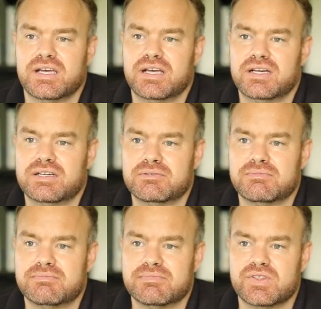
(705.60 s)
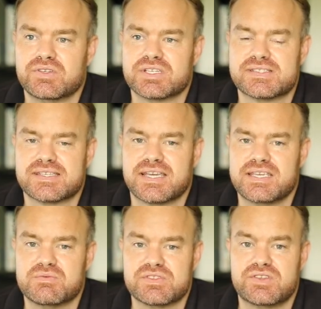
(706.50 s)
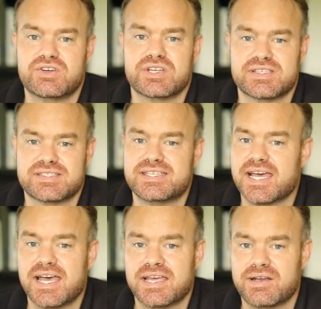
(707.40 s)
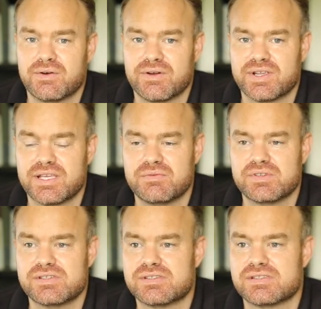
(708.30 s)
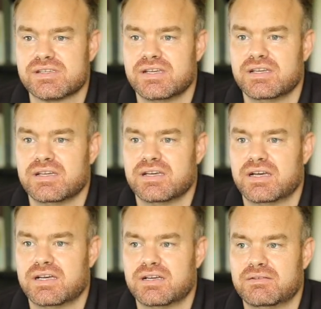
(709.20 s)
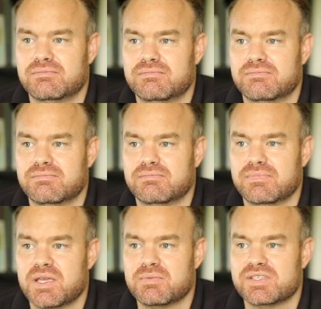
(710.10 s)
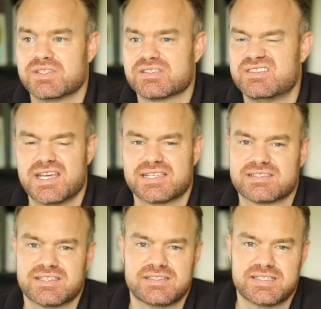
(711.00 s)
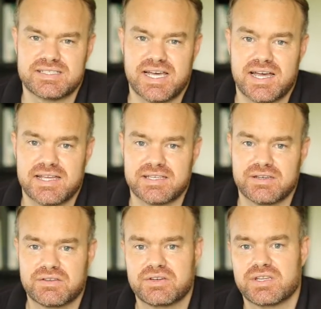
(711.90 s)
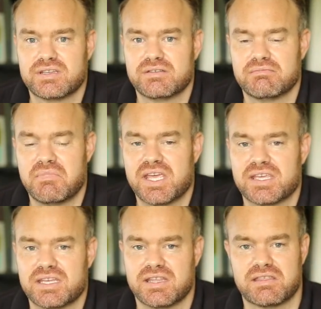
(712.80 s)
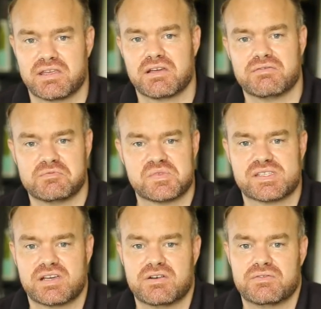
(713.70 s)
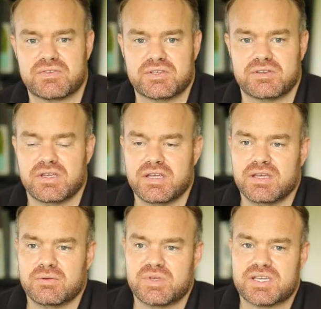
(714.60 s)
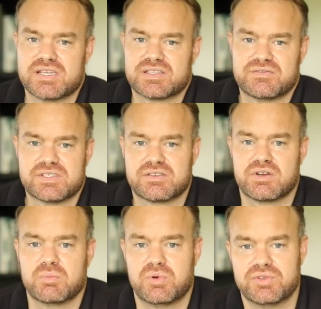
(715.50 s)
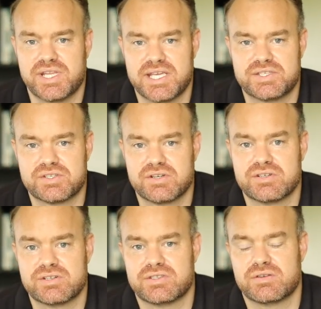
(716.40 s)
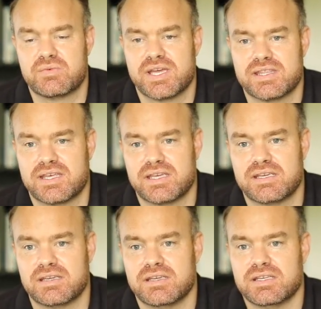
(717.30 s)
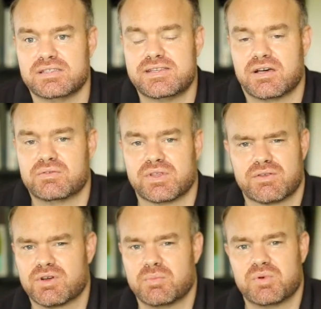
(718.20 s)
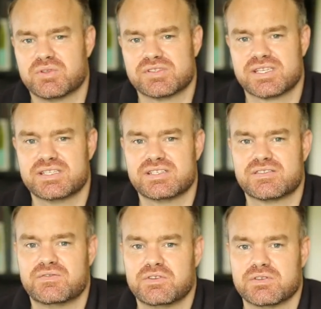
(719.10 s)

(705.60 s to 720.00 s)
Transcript: Um, you could say he was good as dead, or he was um, maybe just destined to die and couldn't make anything of himself. And because of his crippled nature and the way they dealt with cripples, he just viewed